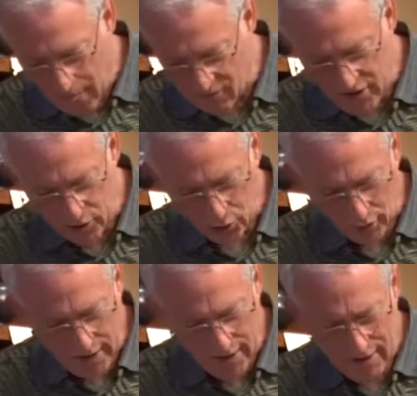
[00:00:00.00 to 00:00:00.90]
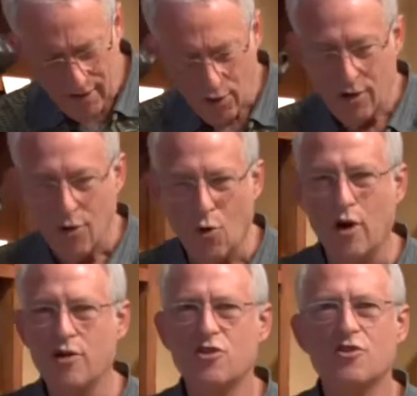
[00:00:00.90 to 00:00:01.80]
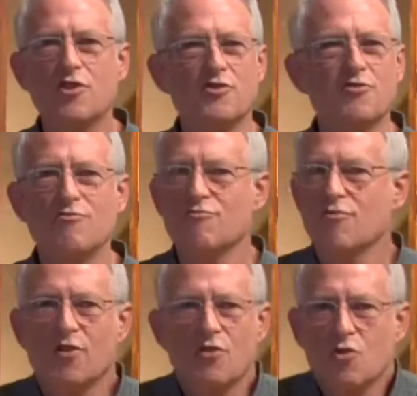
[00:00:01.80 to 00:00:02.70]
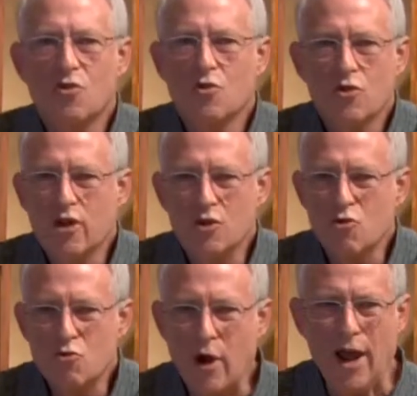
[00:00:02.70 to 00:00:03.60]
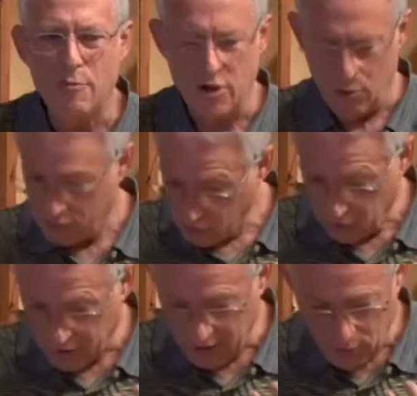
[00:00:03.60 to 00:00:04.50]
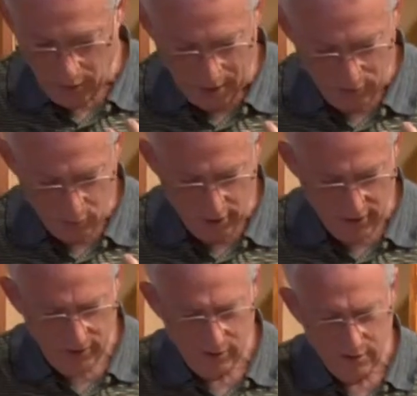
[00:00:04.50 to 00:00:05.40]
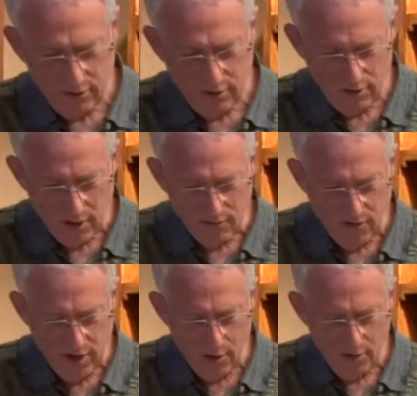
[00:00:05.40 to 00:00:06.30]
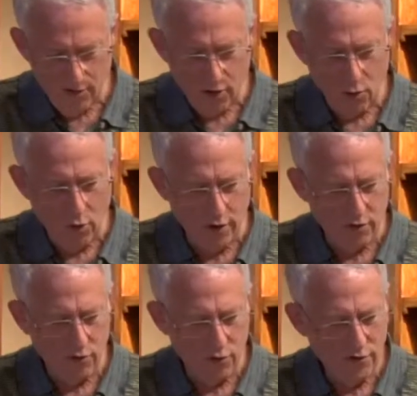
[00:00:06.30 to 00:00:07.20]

Visually, orange just can grab you. It certainly grabs me. This is a very wonderful.